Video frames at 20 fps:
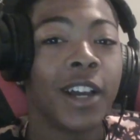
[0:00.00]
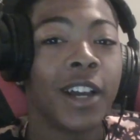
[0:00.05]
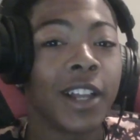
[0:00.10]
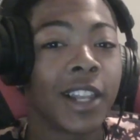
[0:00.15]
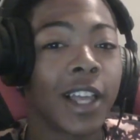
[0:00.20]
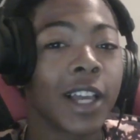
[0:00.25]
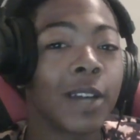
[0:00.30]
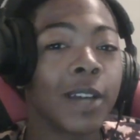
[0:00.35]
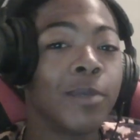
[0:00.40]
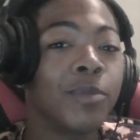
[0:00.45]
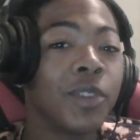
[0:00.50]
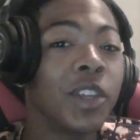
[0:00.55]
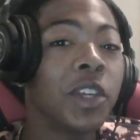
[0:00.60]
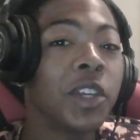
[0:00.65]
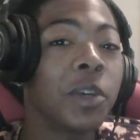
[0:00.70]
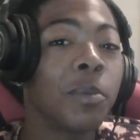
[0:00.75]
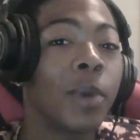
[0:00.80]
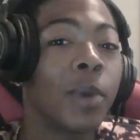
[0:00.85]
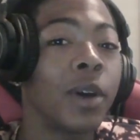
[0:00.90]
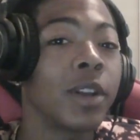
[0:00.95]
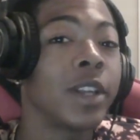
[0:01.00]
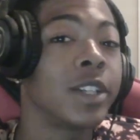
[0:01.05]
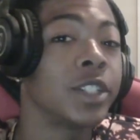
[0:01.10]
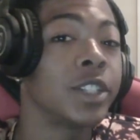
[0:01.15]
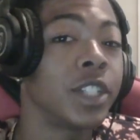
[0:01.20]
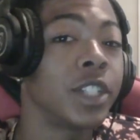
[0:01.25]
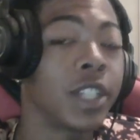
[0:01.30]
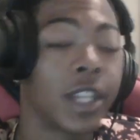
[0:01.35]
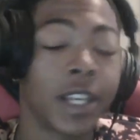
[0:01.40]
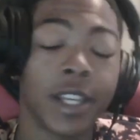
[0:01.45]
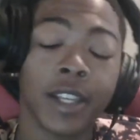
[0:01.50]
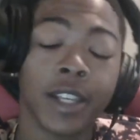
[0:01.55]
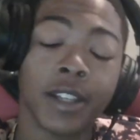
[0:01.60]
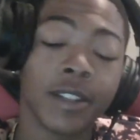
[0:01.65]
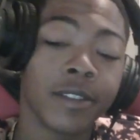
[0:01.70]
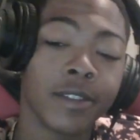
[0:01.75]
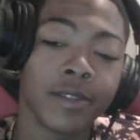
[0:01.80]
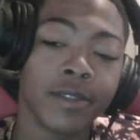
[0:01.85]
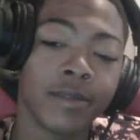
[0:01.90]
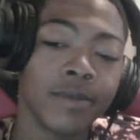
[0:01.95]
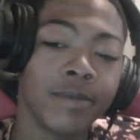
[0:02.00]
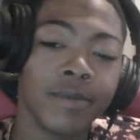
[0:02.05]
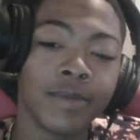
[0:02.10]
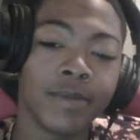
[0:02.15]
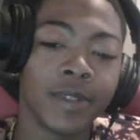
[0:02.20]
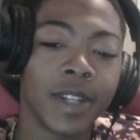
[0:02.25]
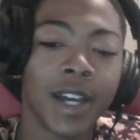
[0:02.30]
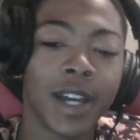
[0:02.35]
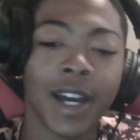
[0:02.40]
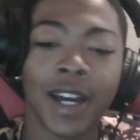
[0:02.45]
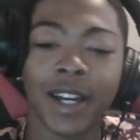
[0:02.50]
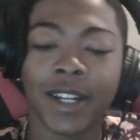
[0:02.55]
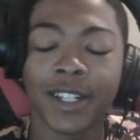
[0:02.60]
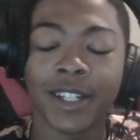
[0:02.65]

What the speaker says: Like, I'm thinking about that shit. Like, nah.